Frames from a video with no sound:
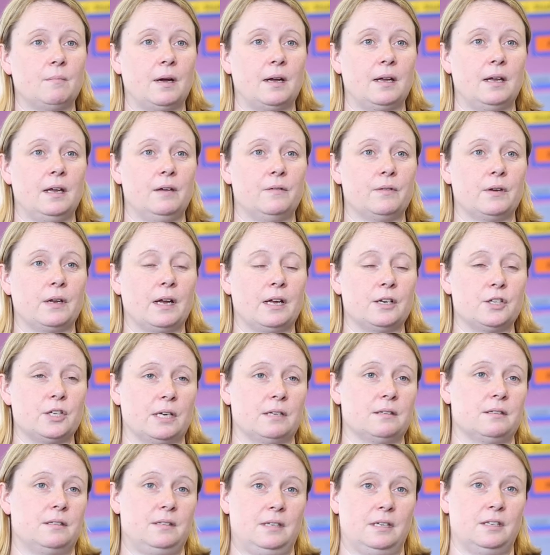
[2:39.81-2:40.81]
might even get a
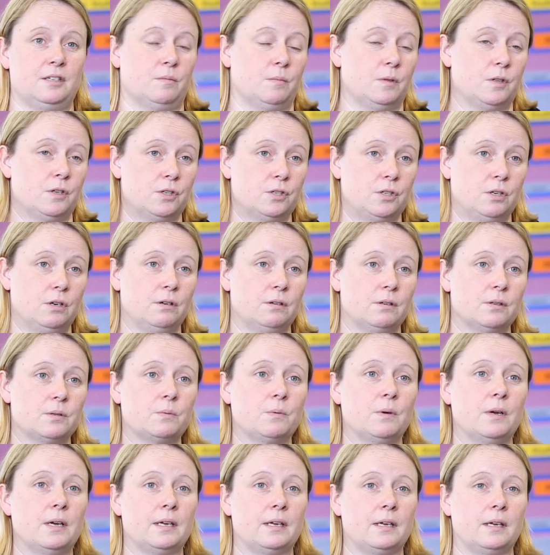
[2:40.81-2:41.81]
chance to see some of the
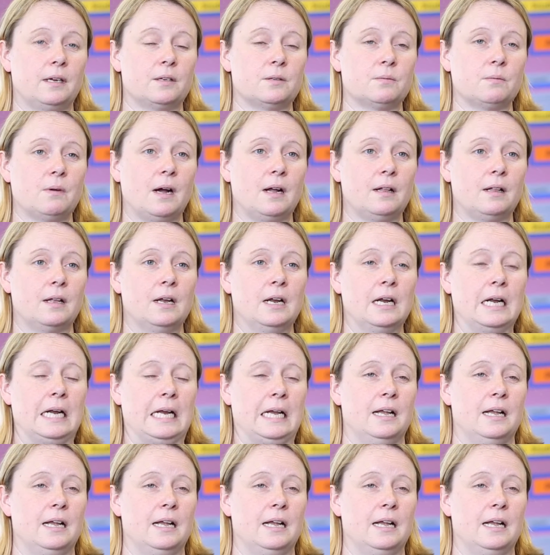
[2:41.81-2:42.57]
students working as well.